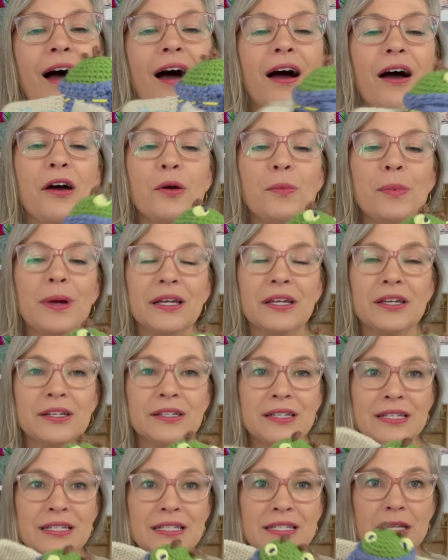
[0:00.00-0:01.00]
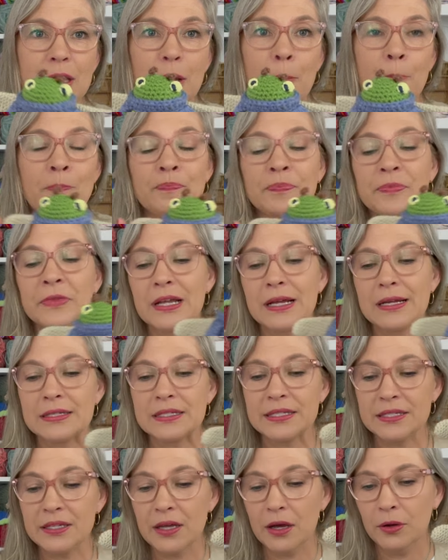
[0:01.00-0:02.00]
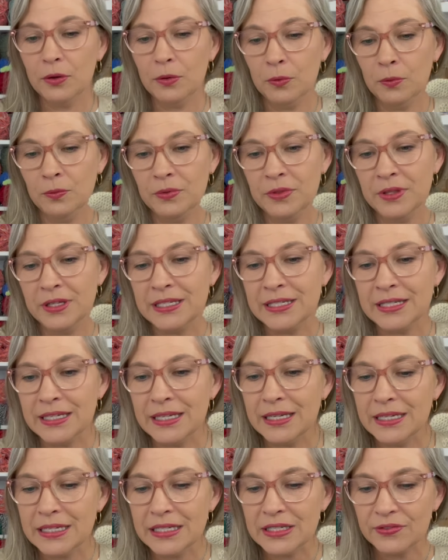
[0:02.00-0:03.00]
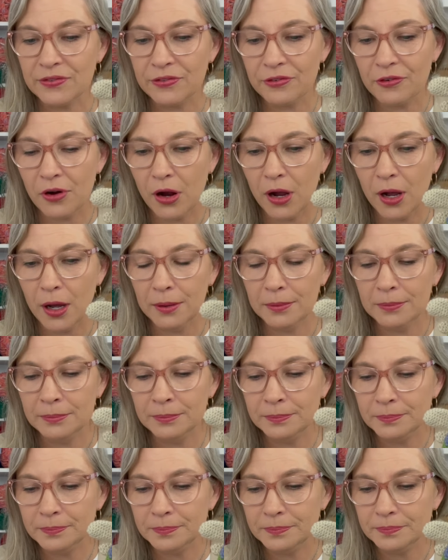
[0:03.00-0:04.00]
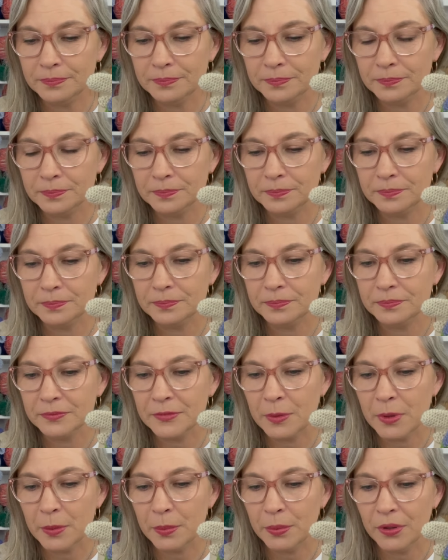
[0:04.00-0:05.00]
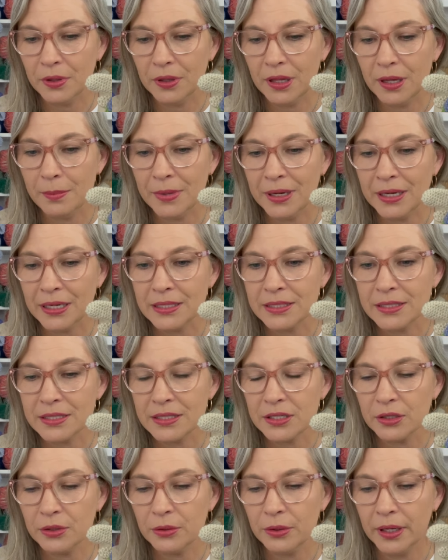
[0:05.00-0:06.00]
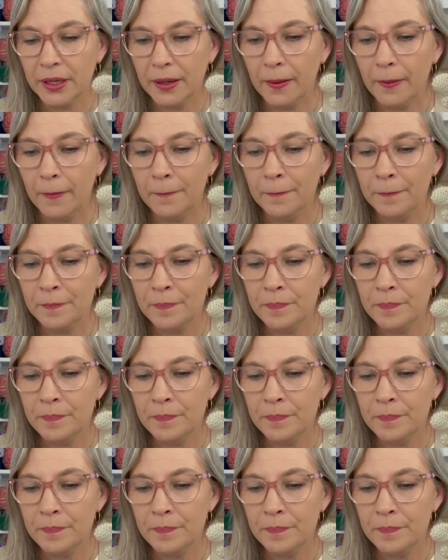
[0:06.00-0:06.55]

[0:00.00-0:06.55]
Oh my goodness. So this is from, let me pull up my Instagram.